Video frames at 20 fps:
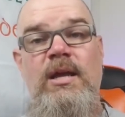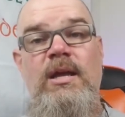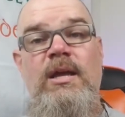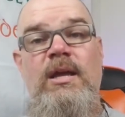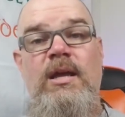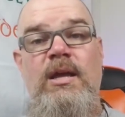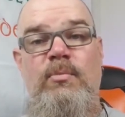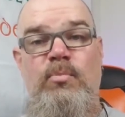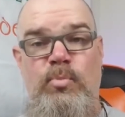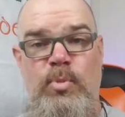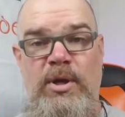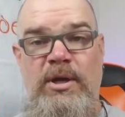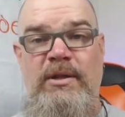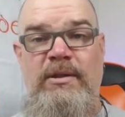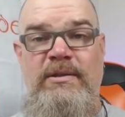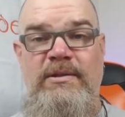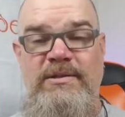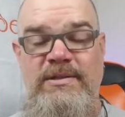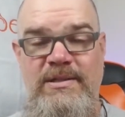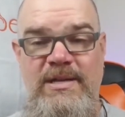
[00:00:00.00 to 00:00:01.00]
and pick
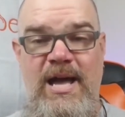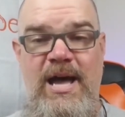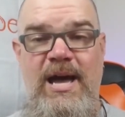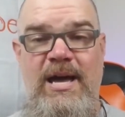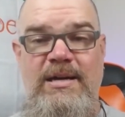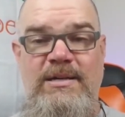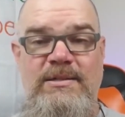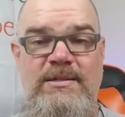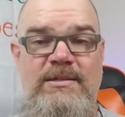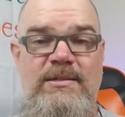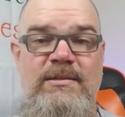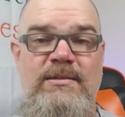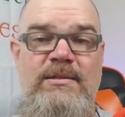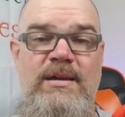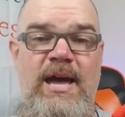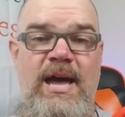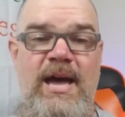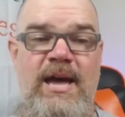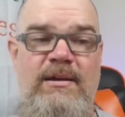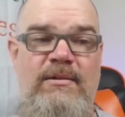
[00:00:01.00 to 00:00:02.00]
the size
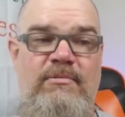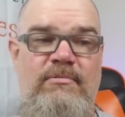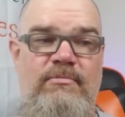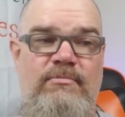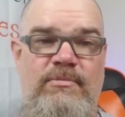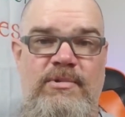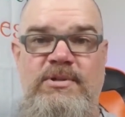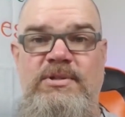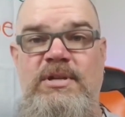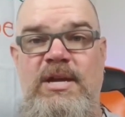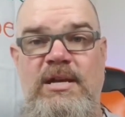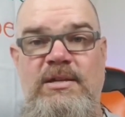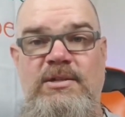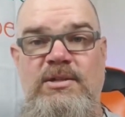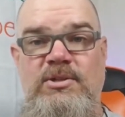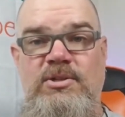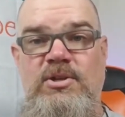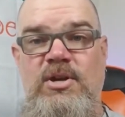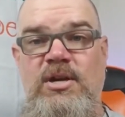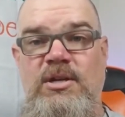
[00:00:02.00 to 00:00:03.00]
that the sizing
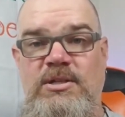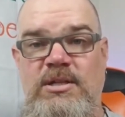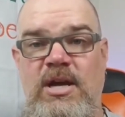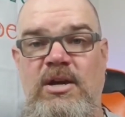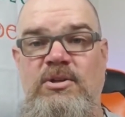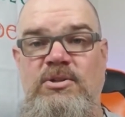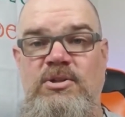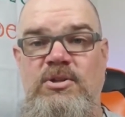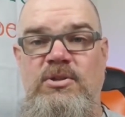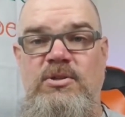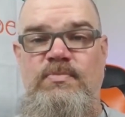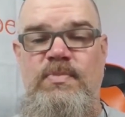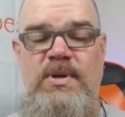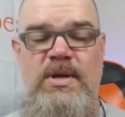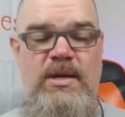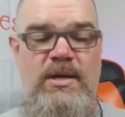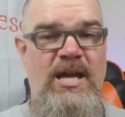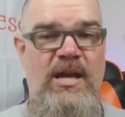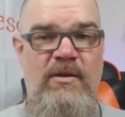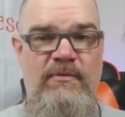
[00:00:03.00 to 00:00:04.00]
chart tells you to pick.
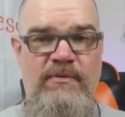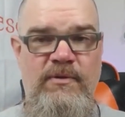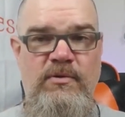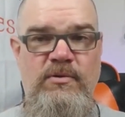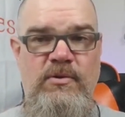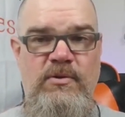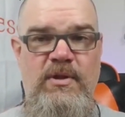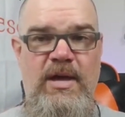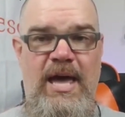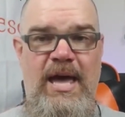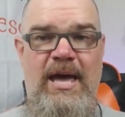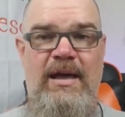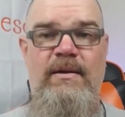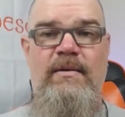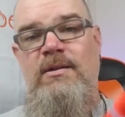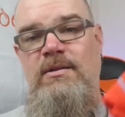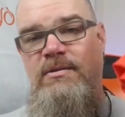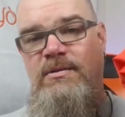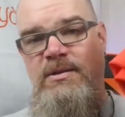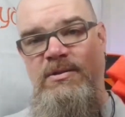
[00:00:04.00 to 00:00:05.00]
If you do that,
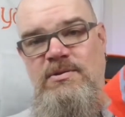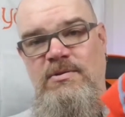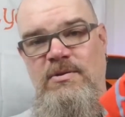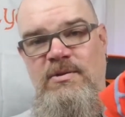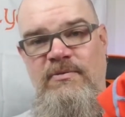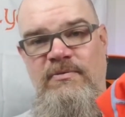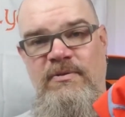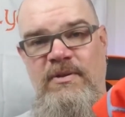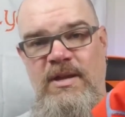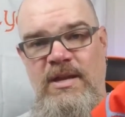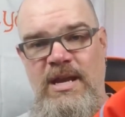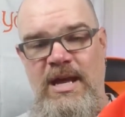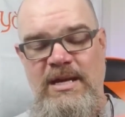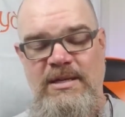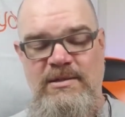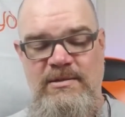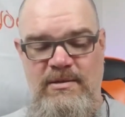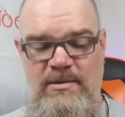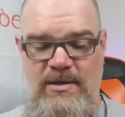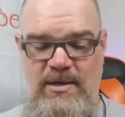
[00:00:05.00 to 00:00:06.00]
these are going to fit
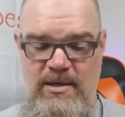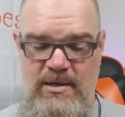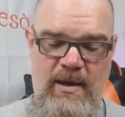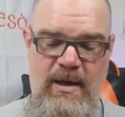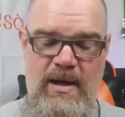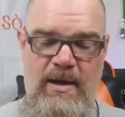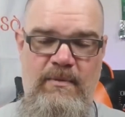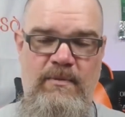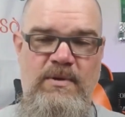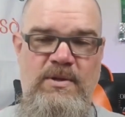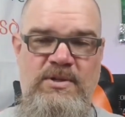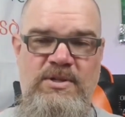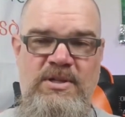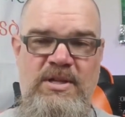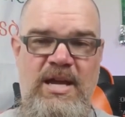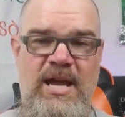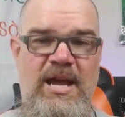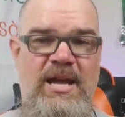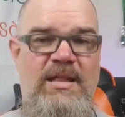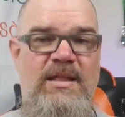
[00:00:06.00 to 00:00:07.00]
nicely. I will
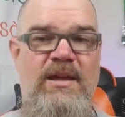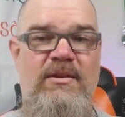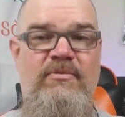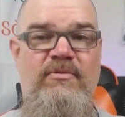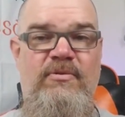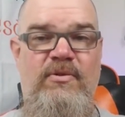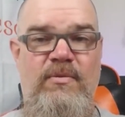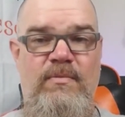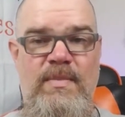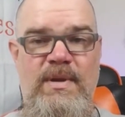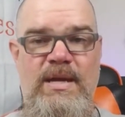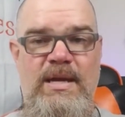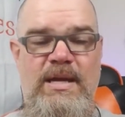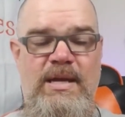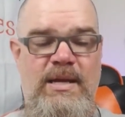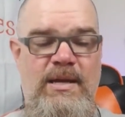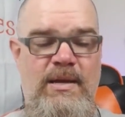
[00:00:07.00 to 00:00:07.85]
say that for me,